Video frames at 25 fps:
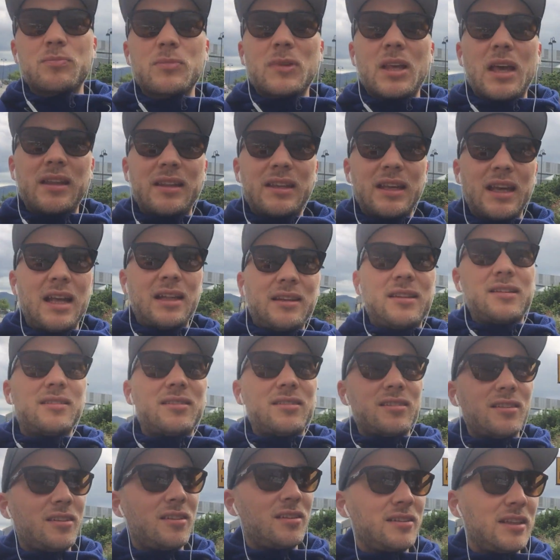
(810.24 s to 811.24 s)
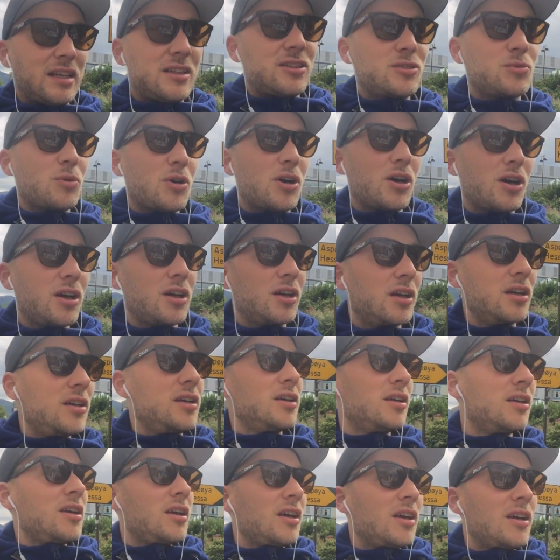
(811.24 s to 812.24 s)
And hence that's why
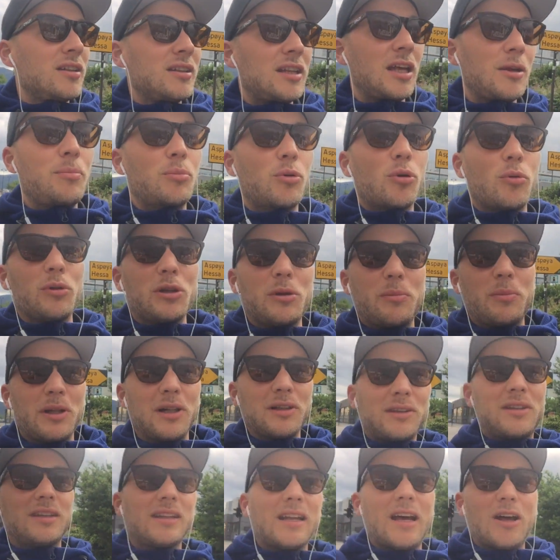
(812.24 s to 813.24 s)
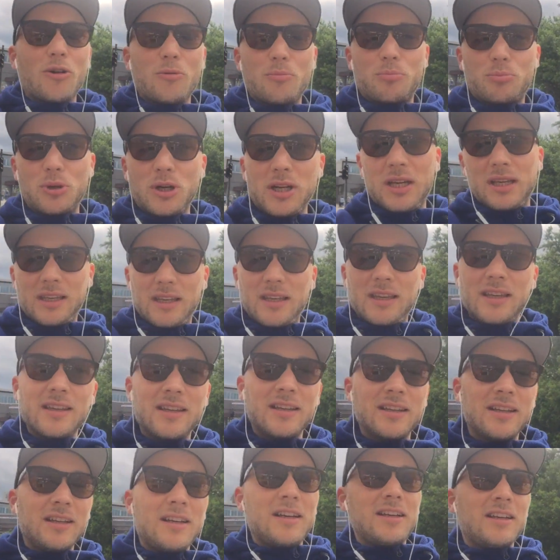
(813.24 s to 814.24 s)
they probably built it out of brick,
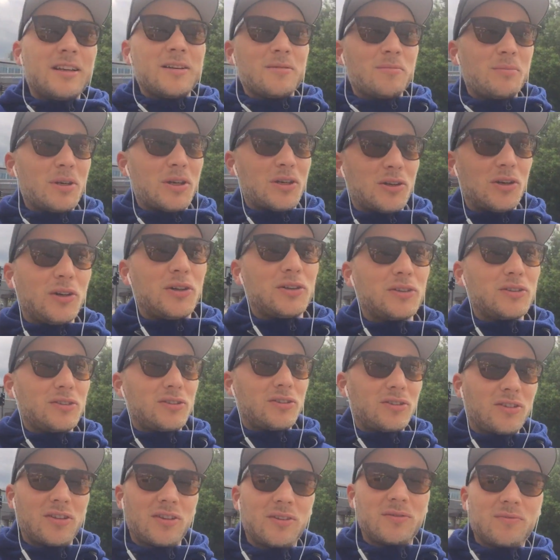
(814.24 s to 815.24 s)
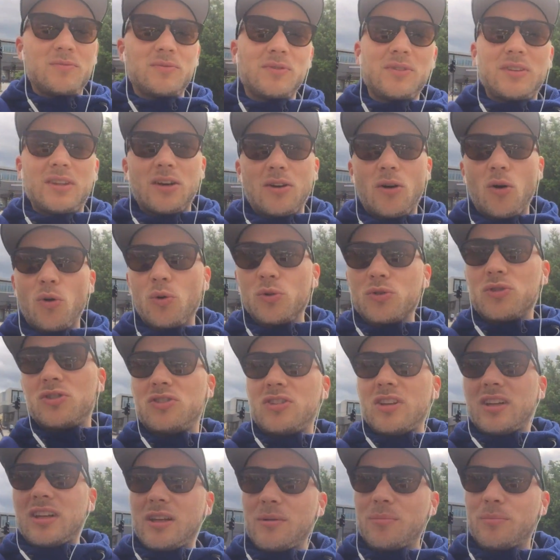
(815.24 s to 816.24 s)
because the old
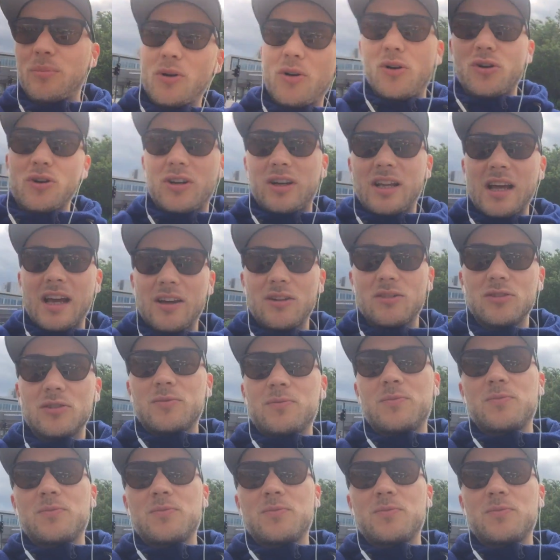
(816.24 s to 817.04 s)
city burnt down.